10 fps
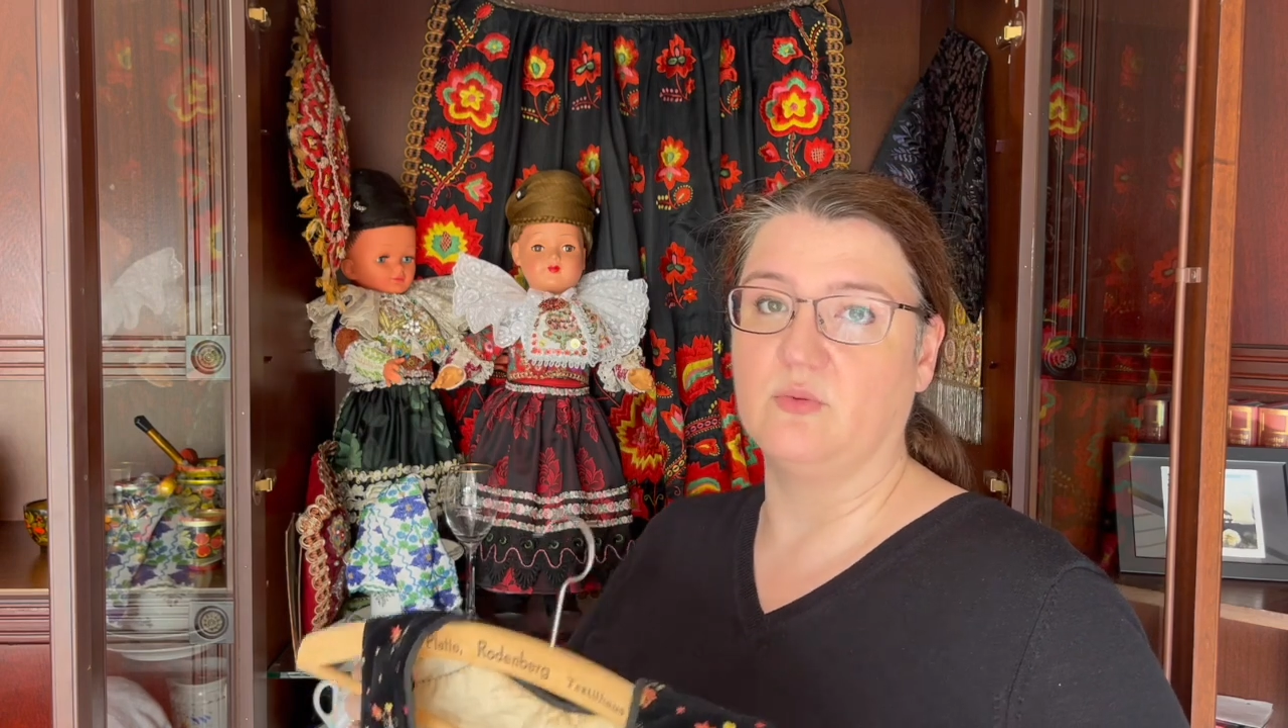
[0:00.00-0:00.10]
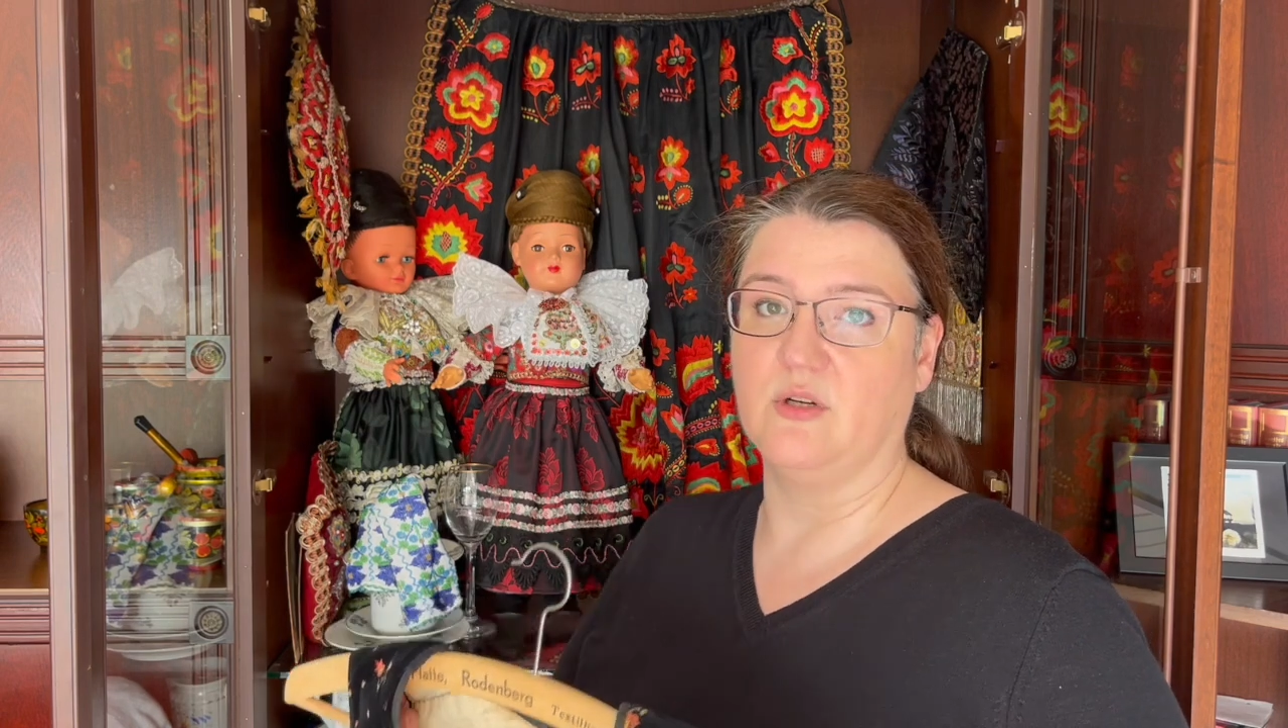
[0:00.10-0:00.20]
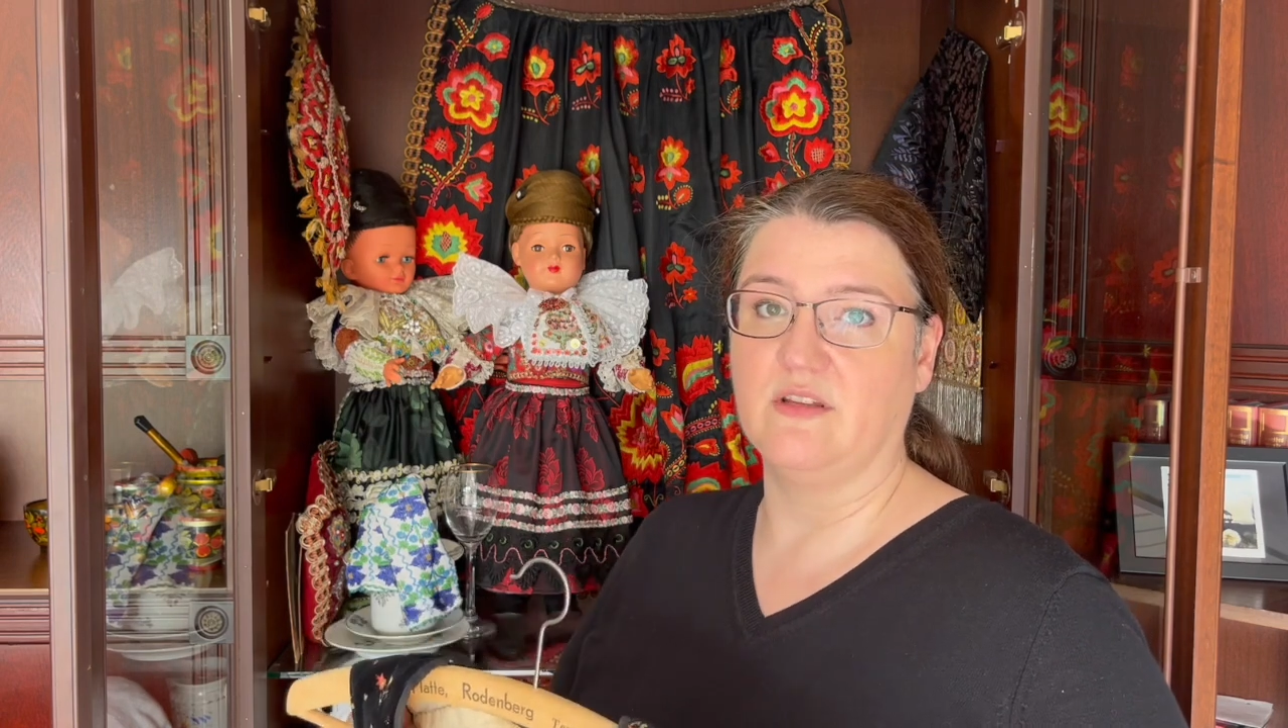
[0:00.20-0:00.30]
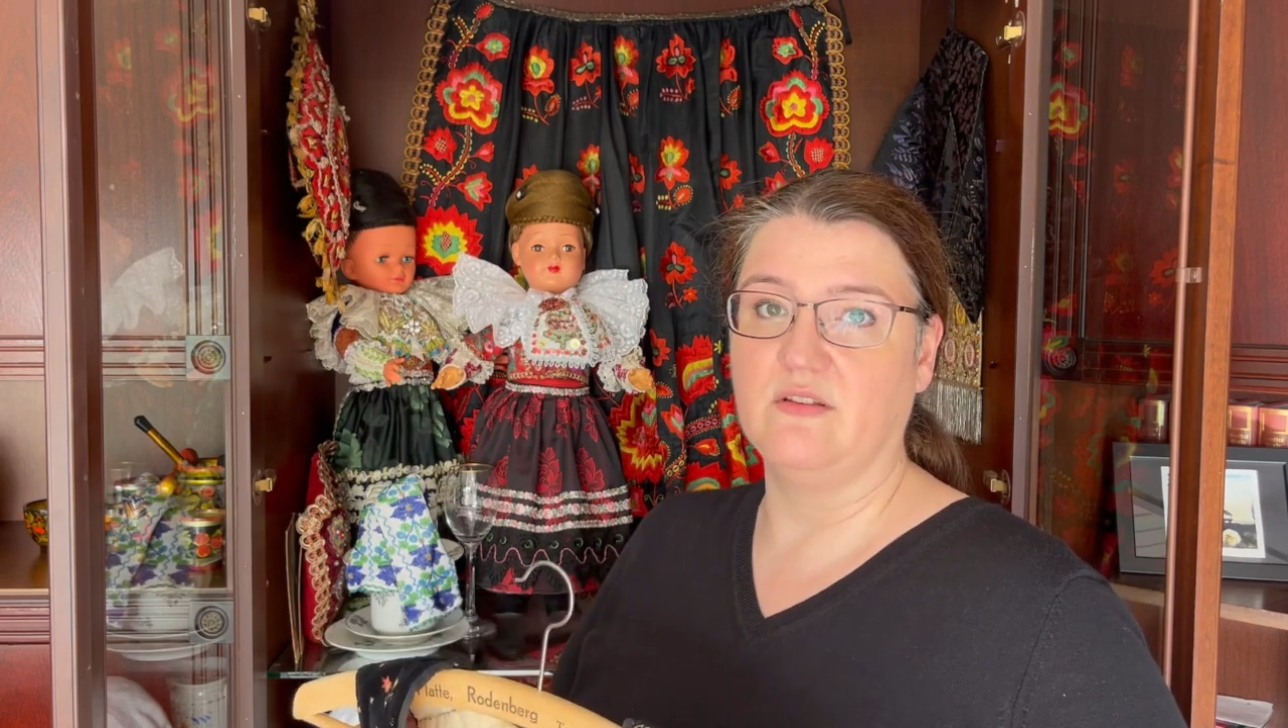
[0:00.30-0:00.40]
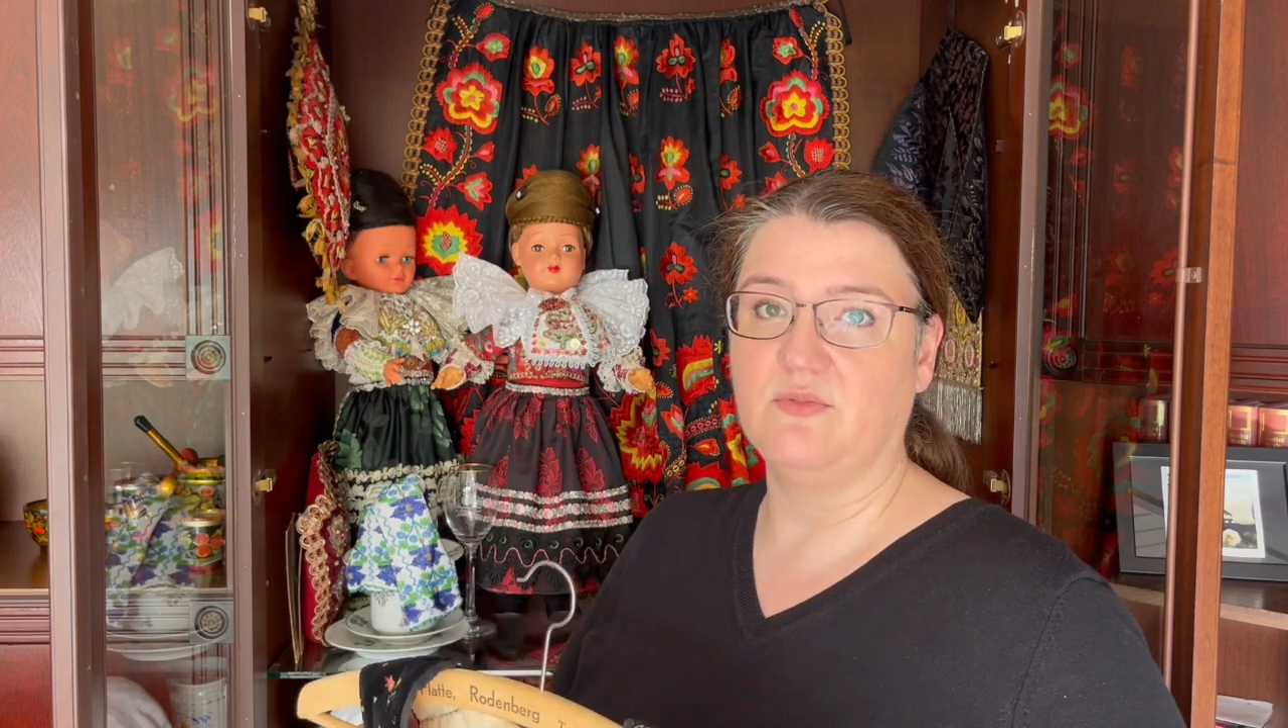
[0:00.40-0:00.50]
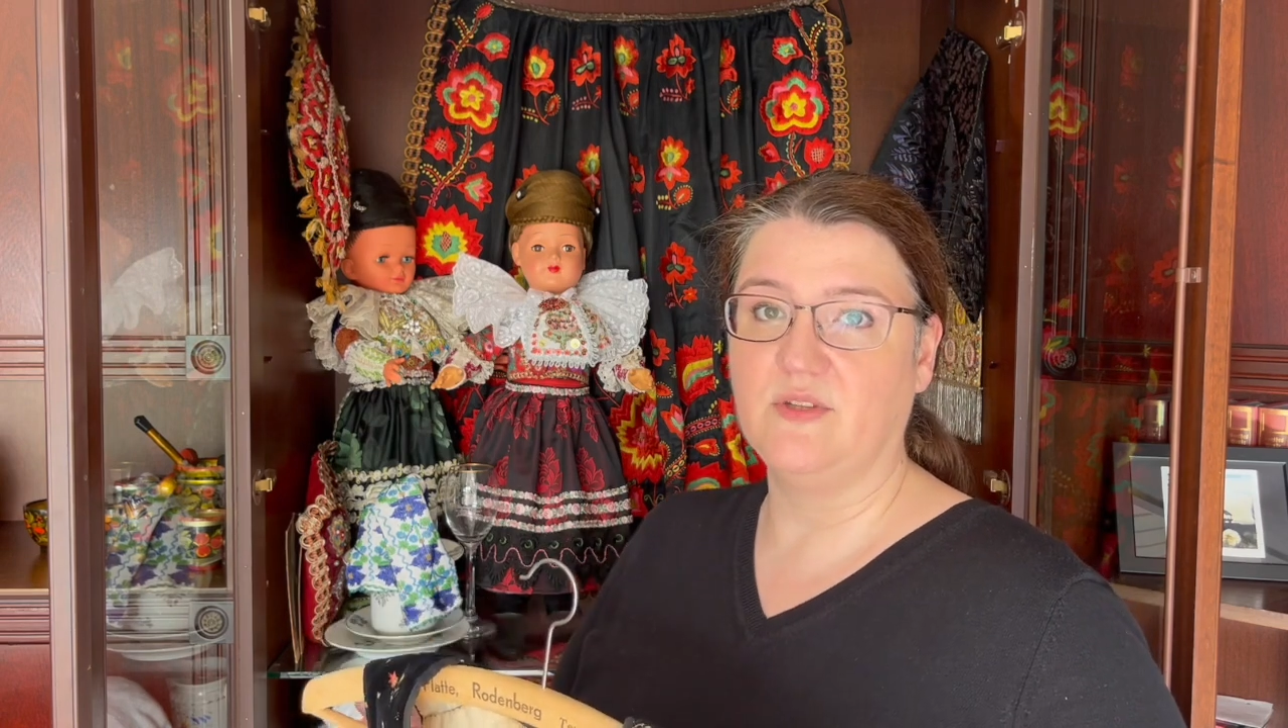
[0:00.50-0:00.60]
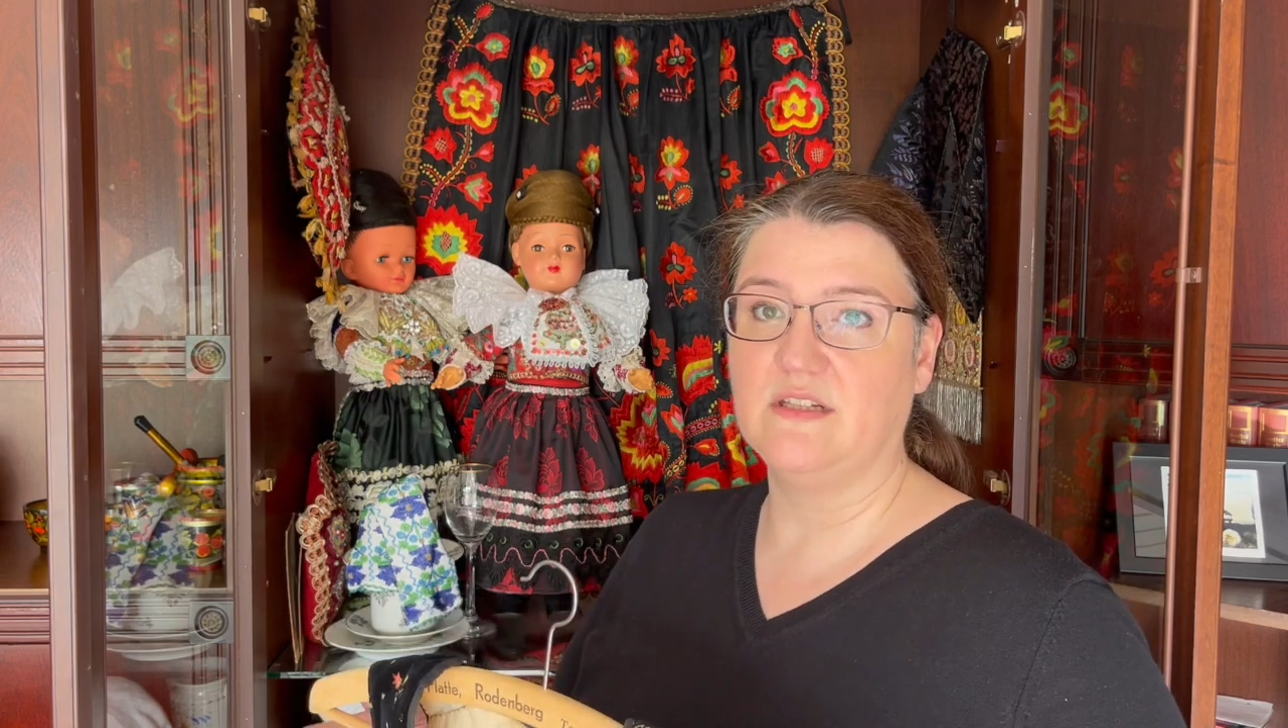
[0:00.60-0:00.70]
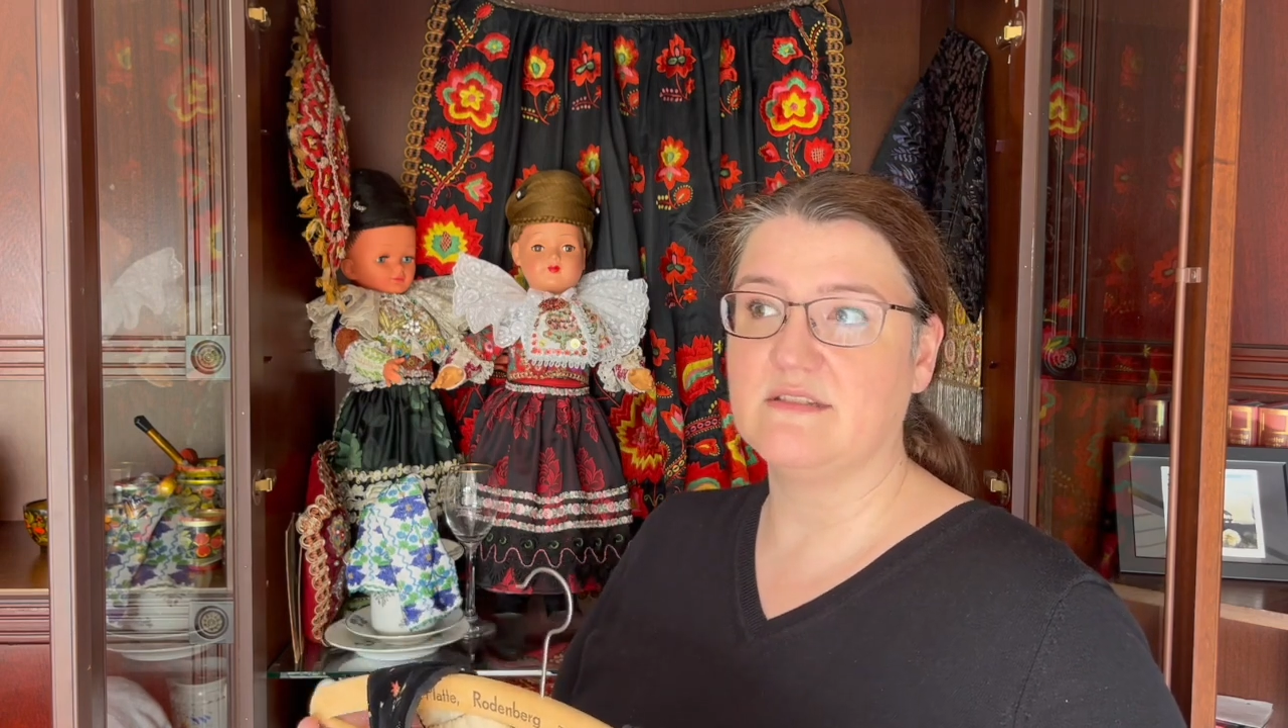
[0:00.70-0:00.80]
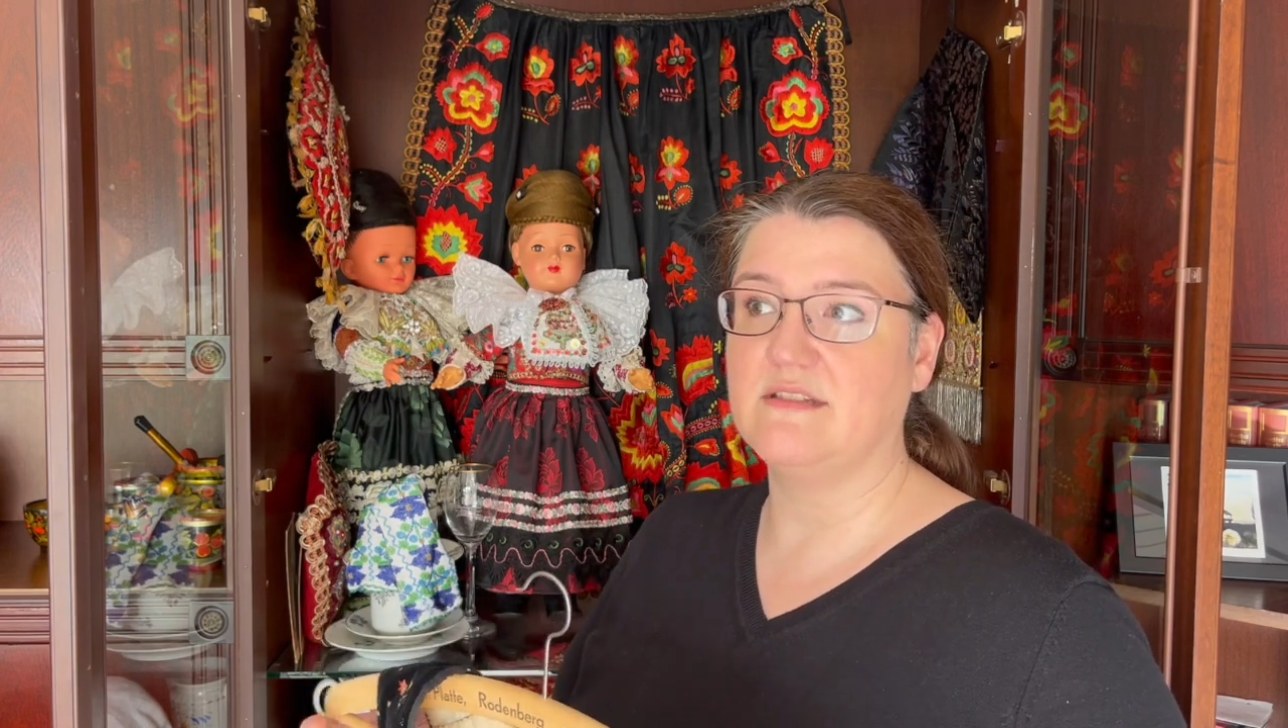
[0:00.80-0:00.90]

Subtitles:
work in the fields,